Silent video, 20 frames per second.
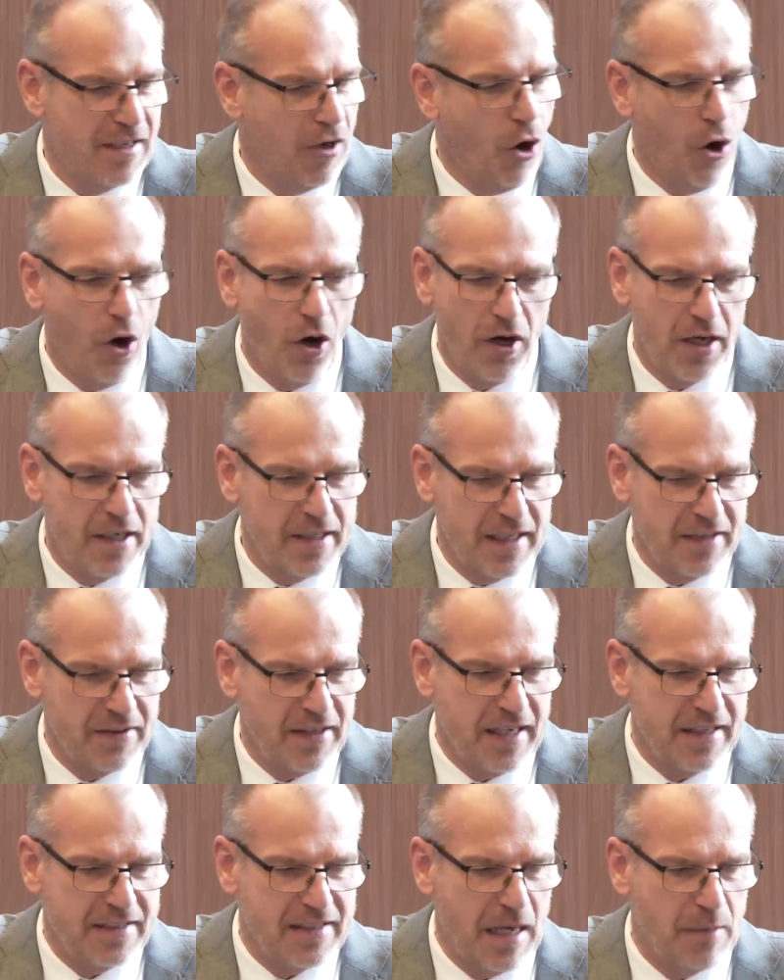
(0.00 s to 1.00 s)
Or
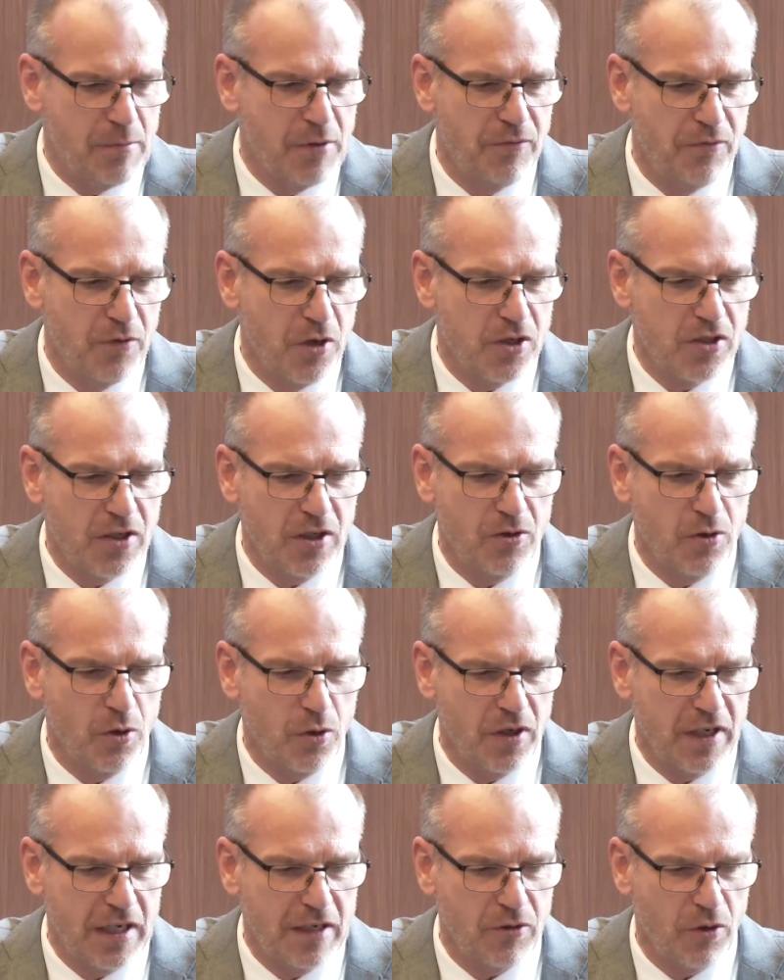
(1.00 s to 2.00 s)
another example, virgin
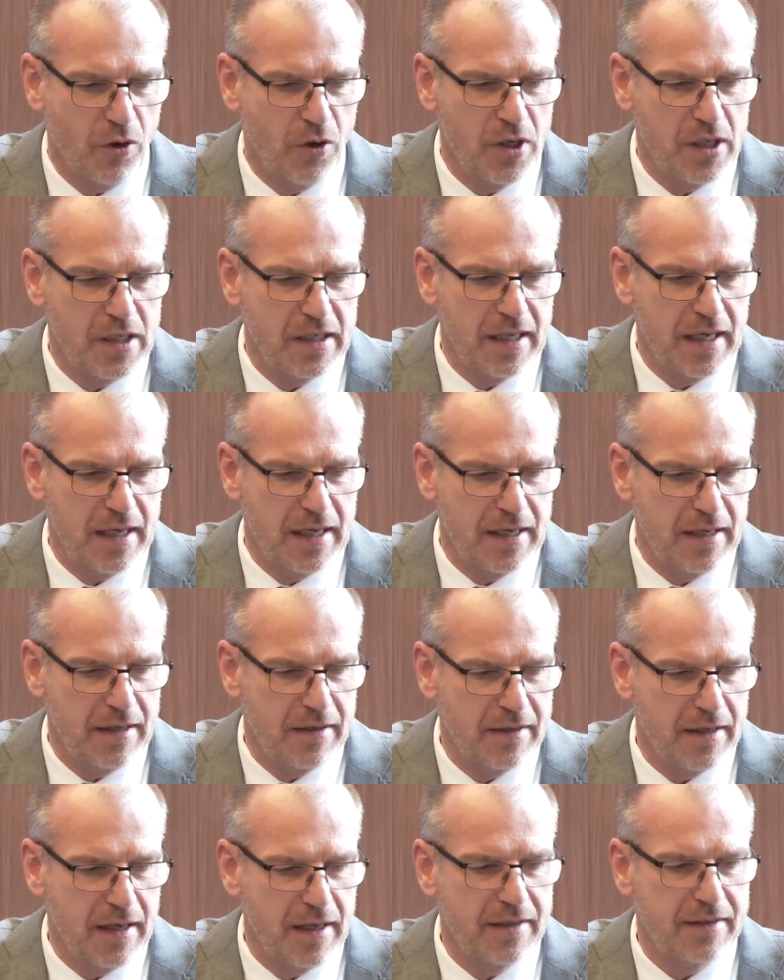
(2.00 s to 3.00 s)
coconut oil,
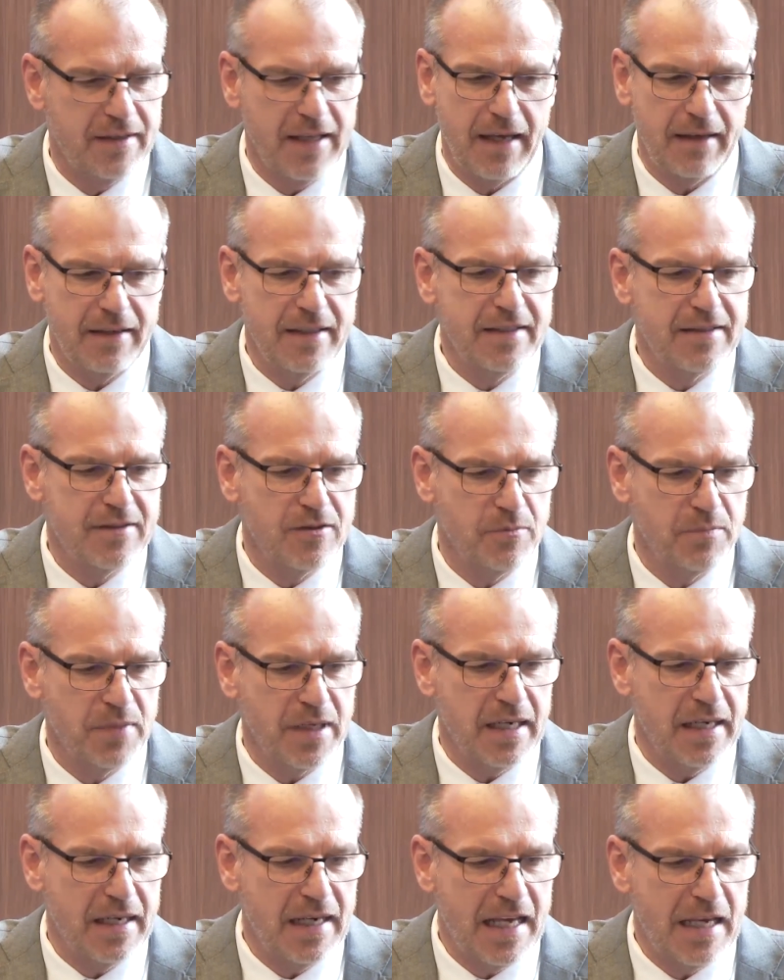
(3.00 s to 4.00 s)
there needs to
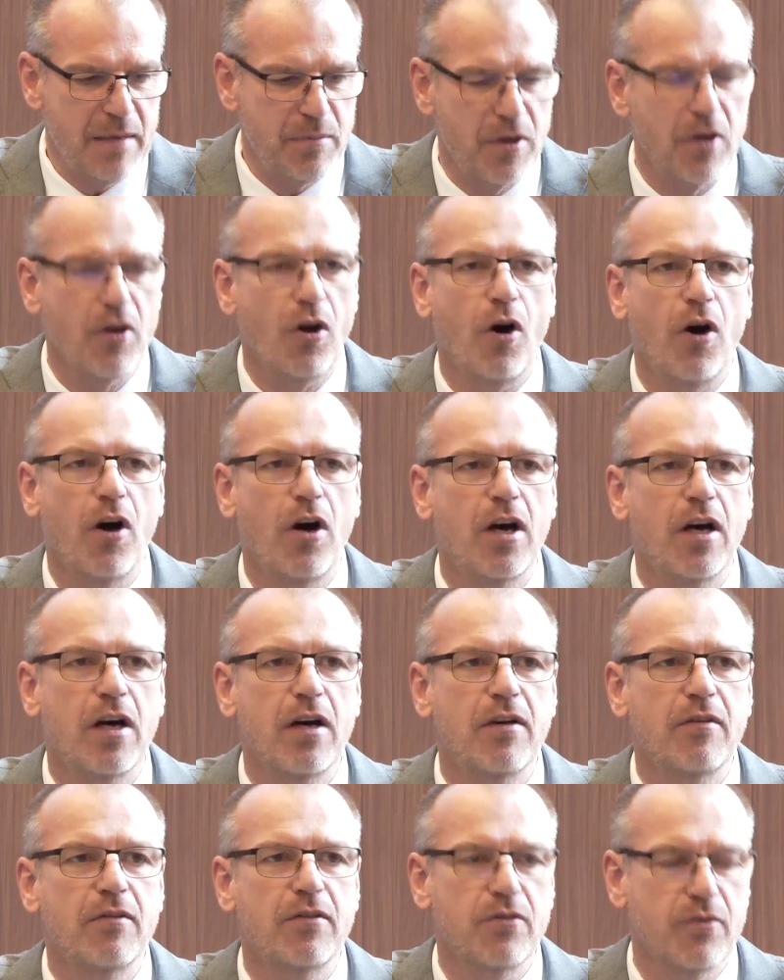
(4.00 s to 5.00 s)
be a label
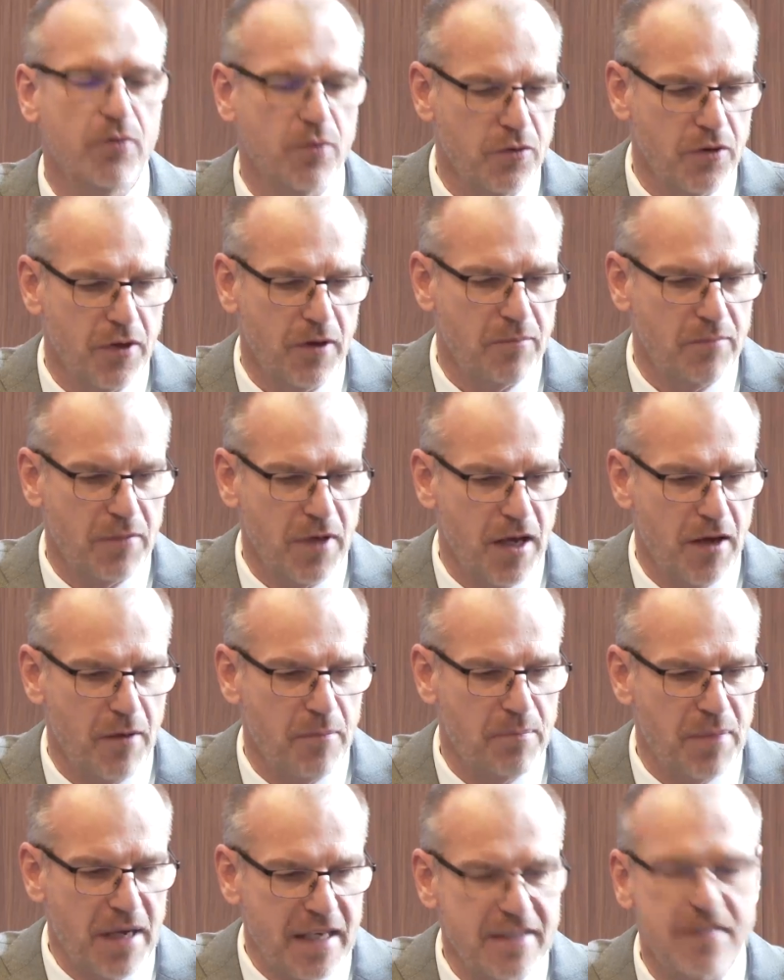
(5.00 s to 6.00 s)
to the
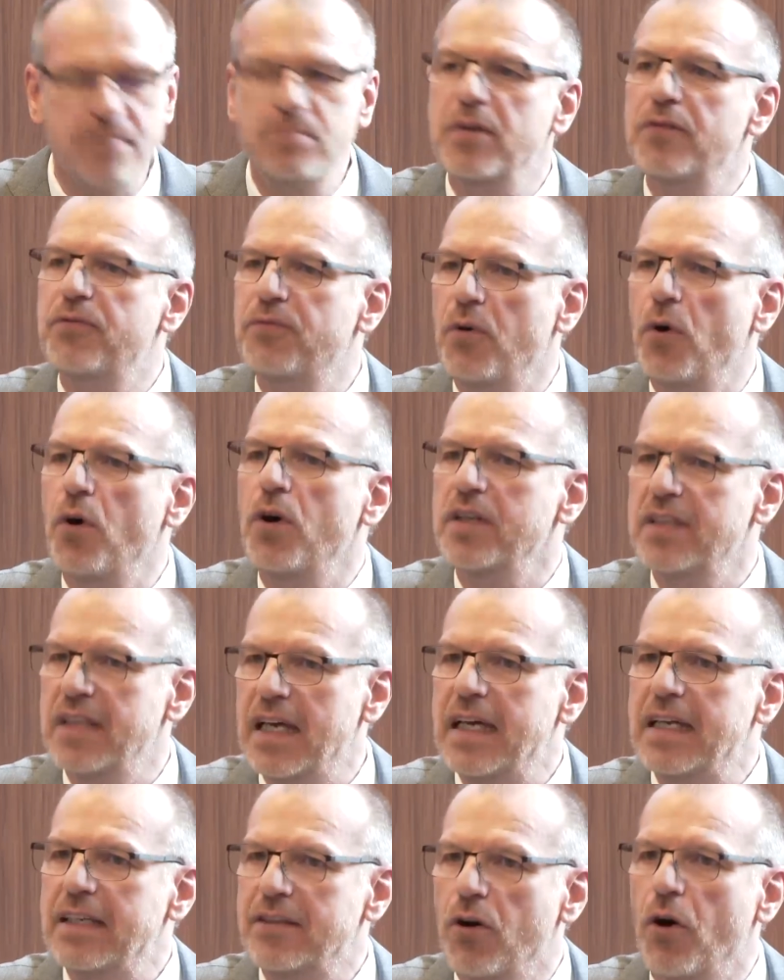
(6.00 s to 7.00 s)
best before
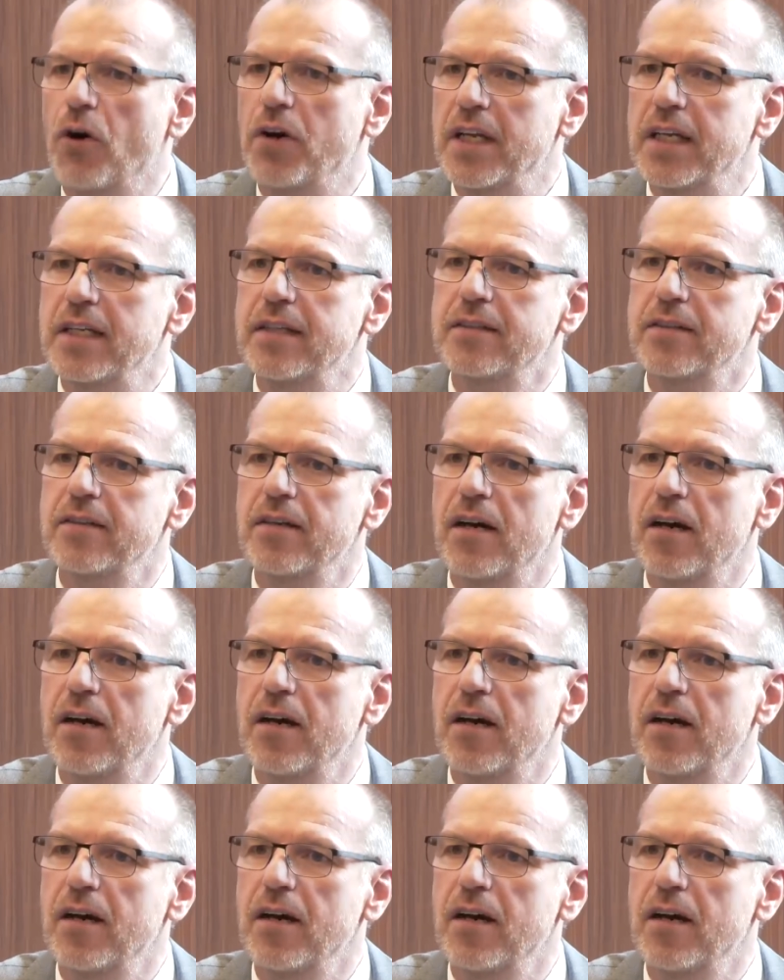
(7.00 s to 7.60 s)
date on it.